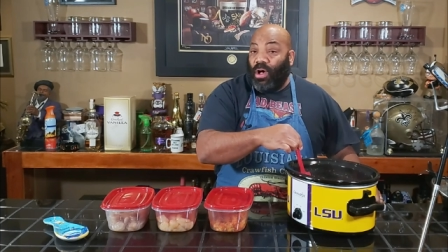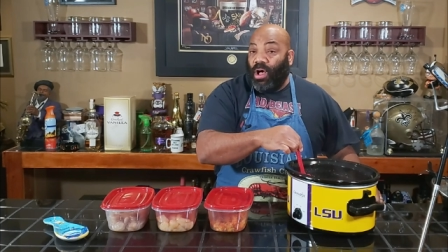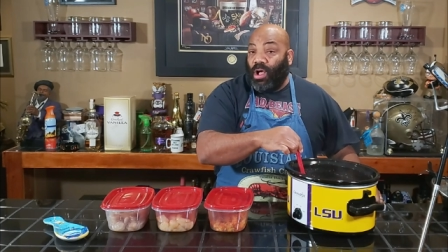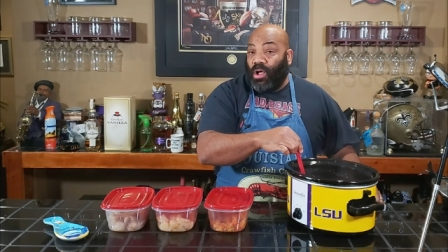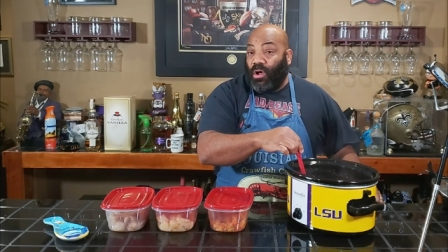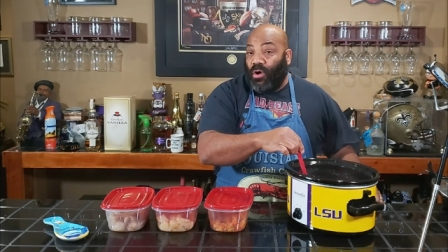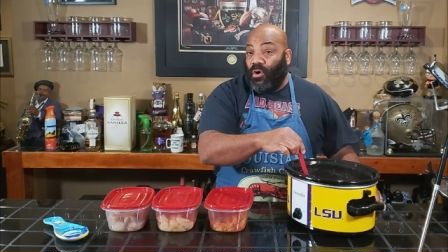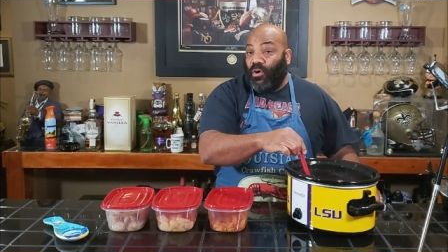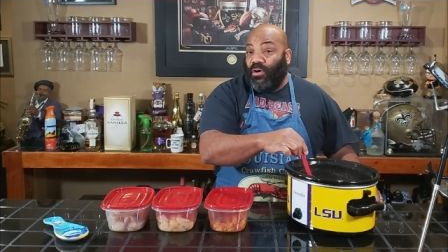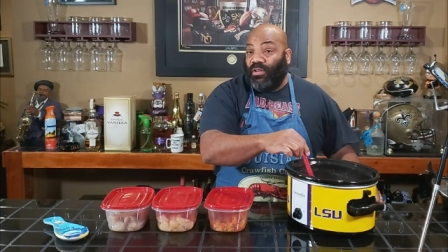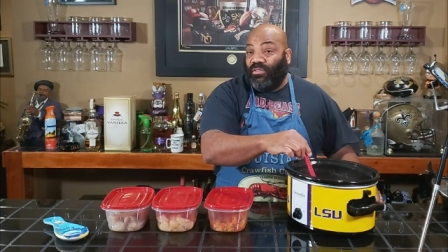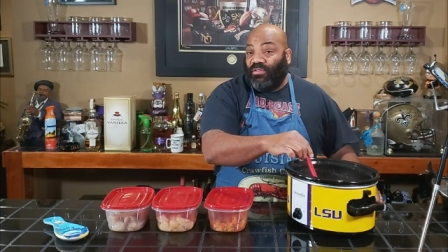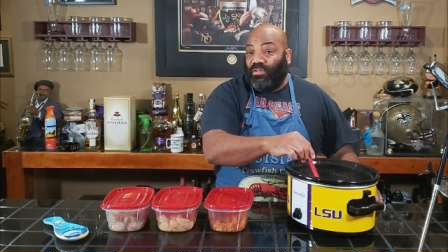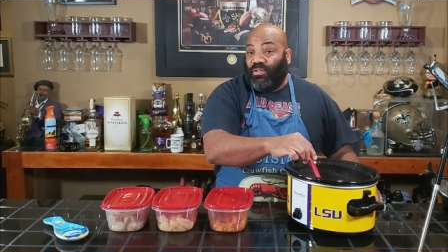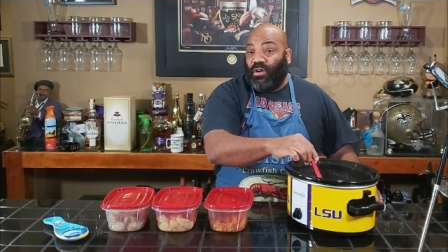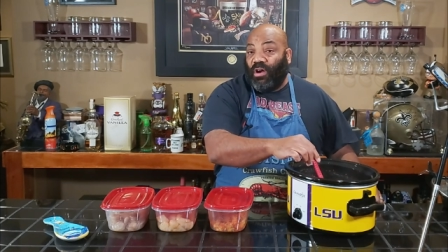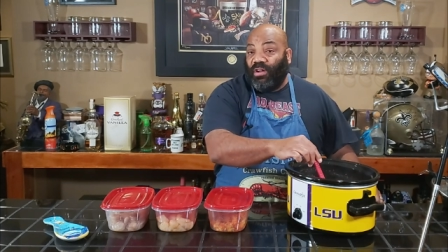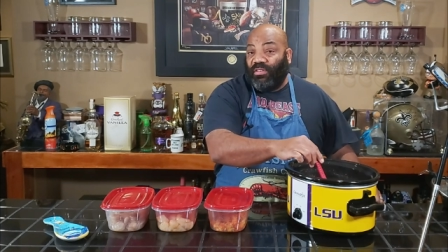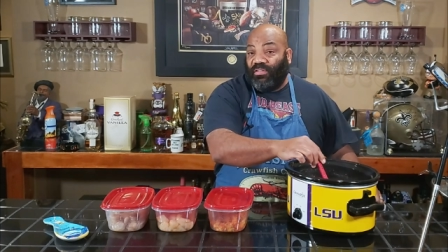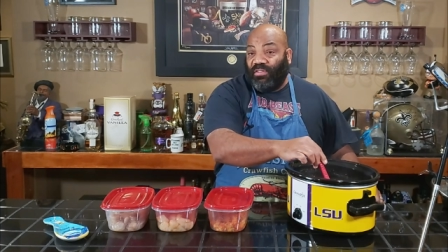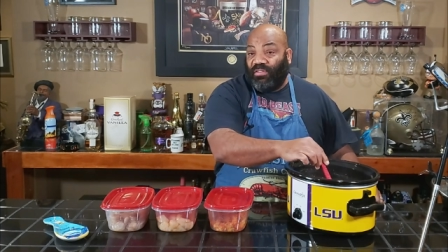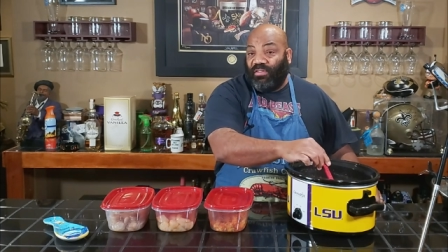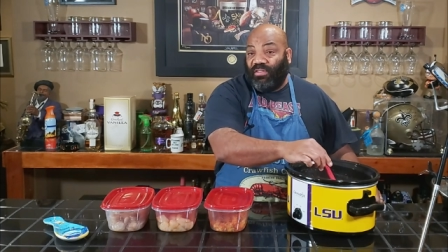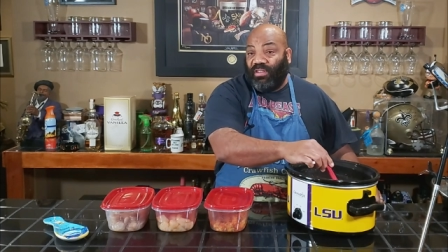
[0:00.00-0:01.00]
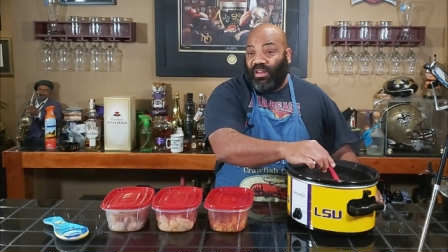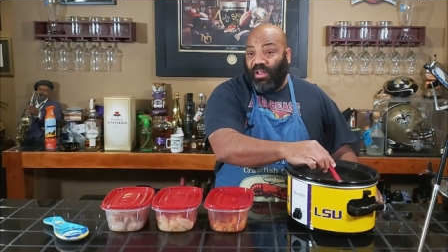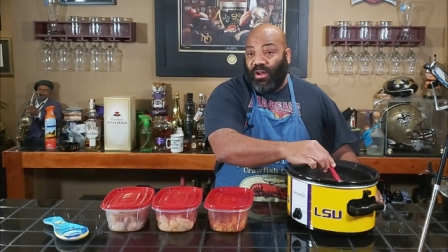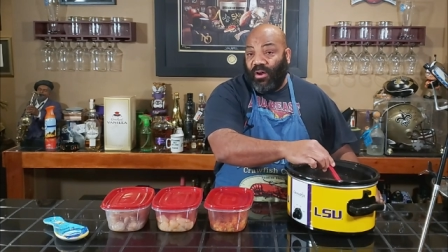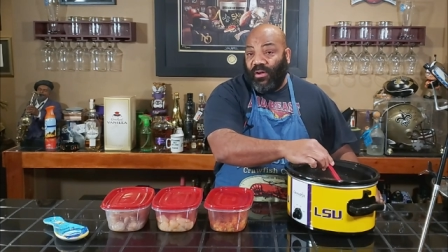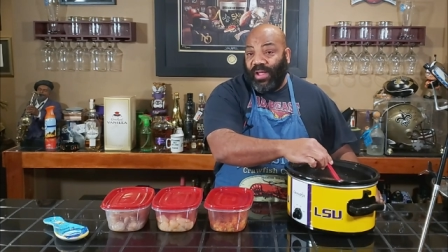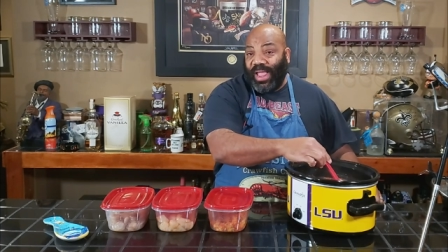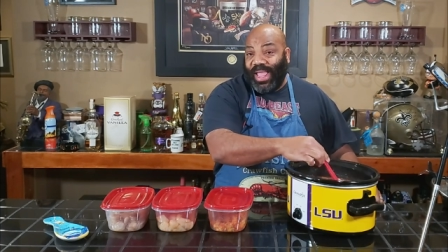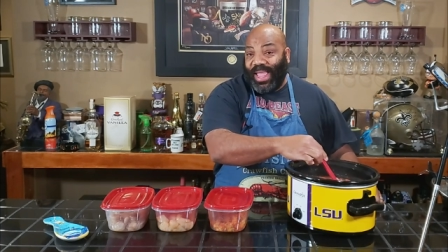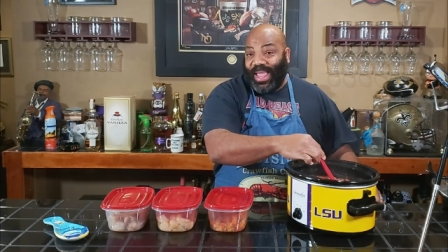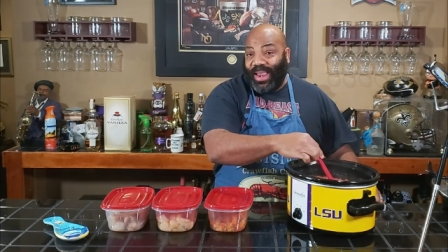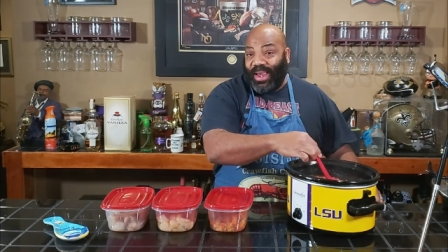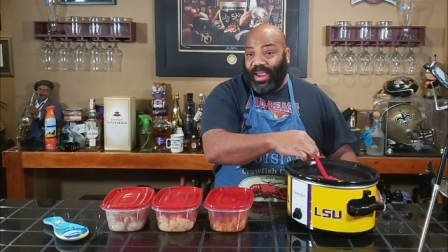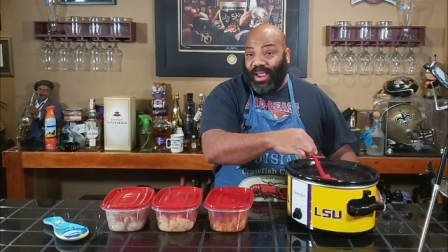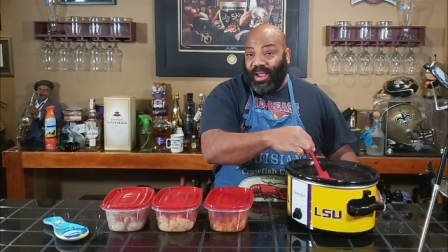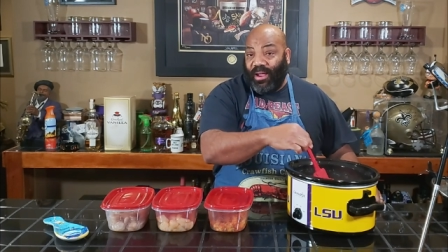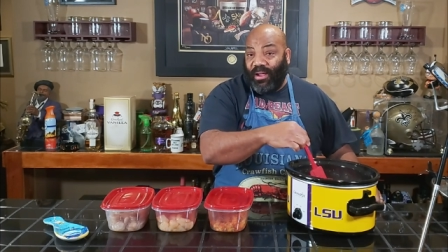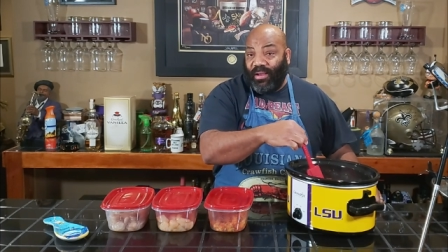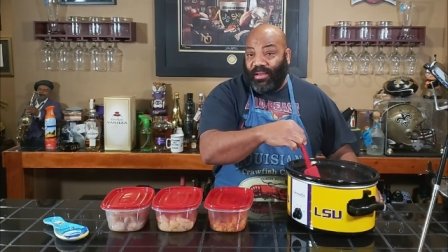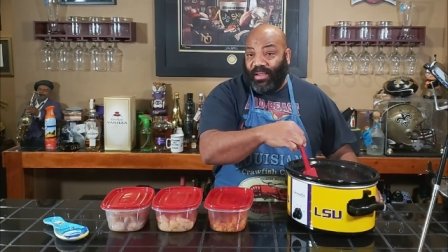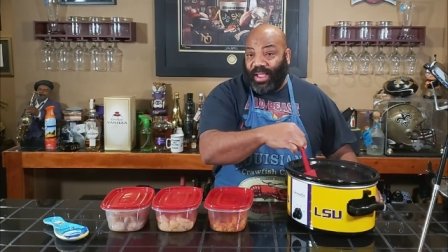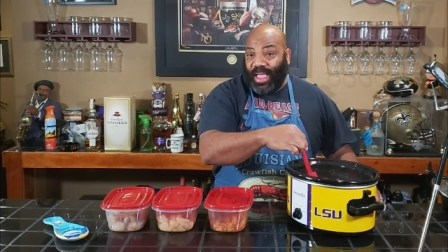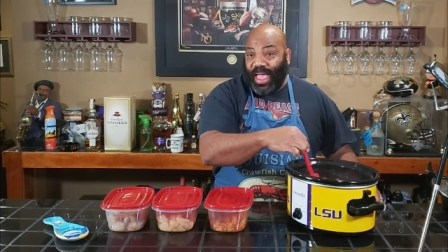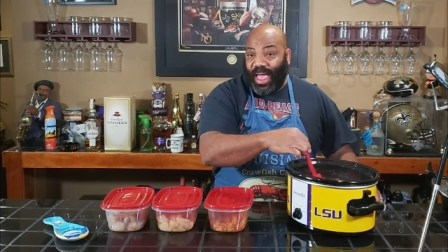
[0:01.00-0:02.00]
a cornstarch slurry in
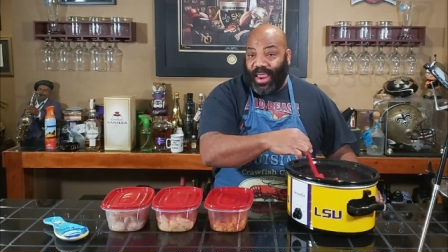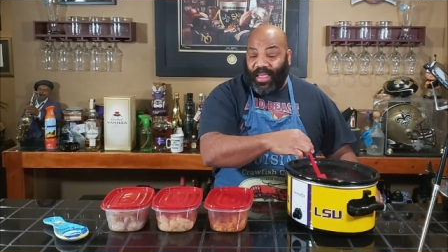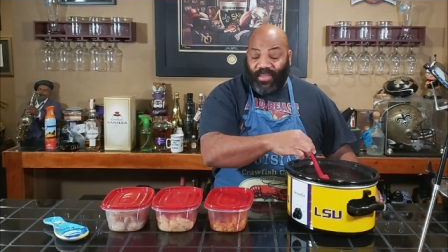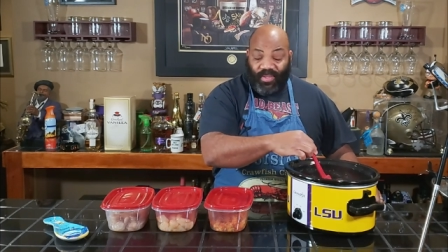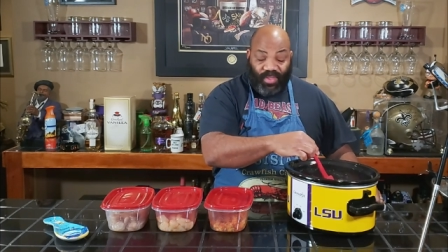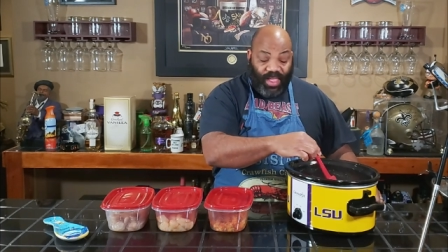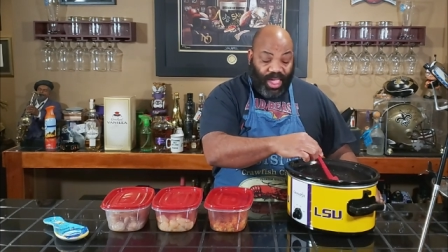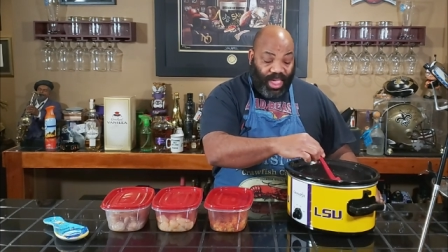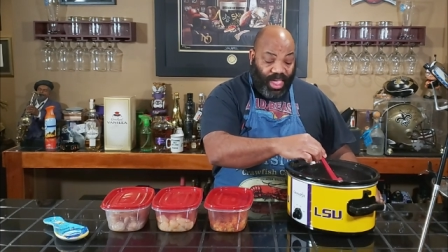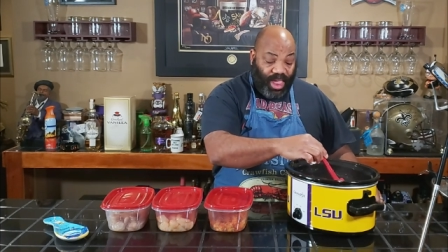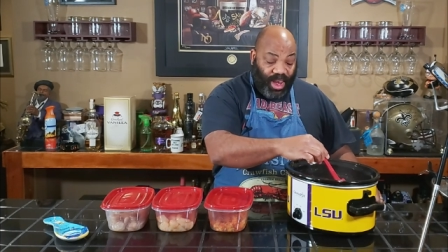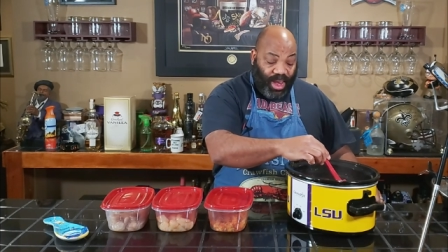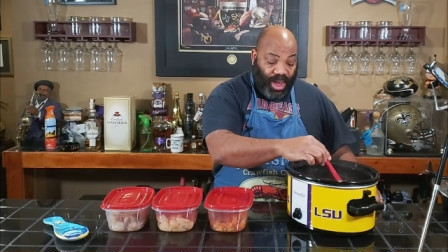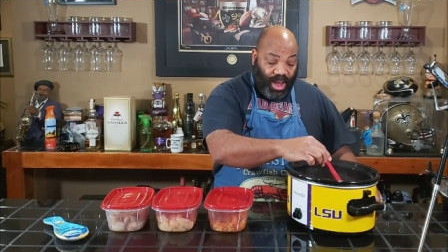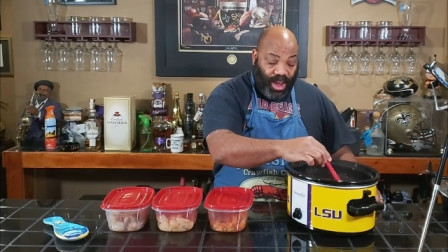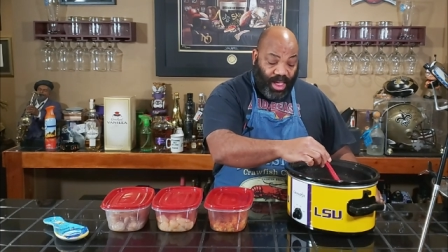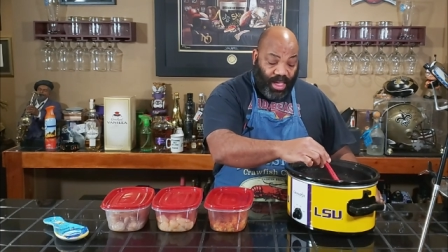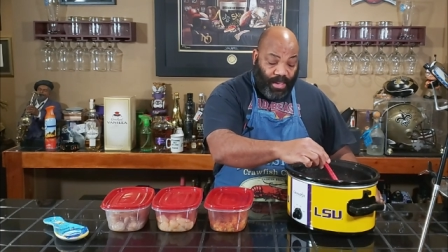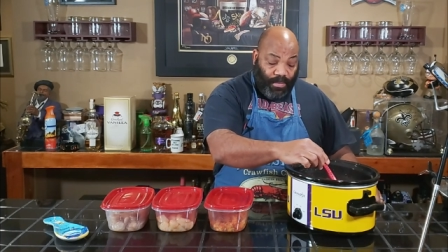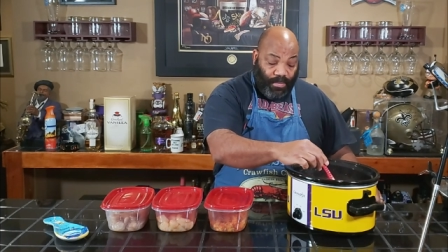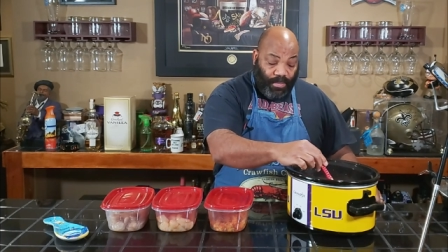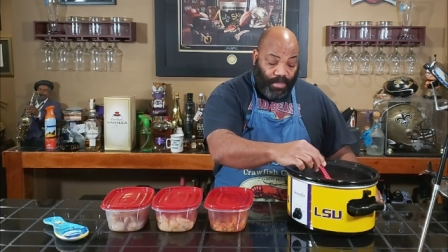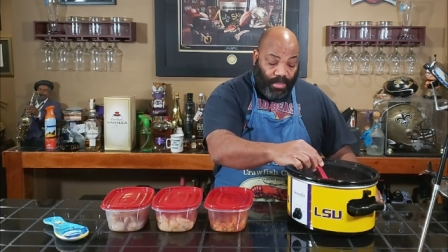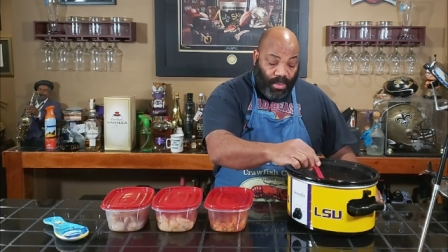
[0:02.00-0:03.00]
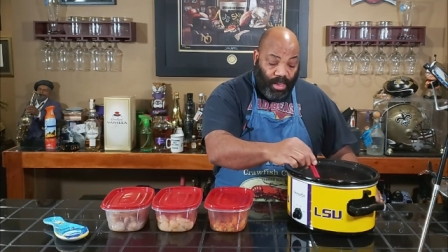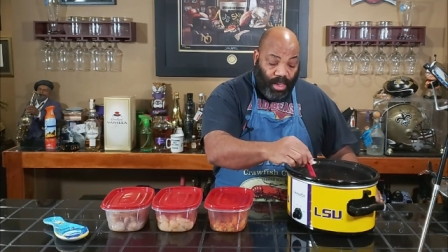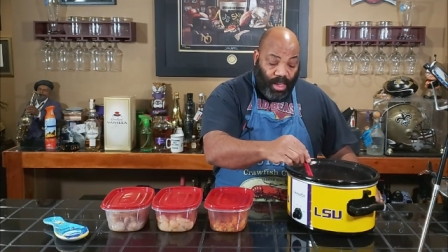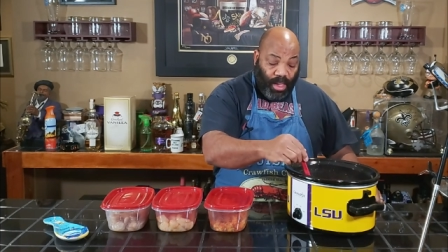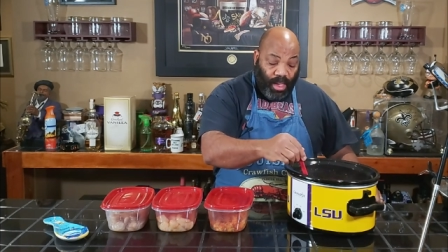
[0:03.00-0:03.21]
here to kind of thicken it up.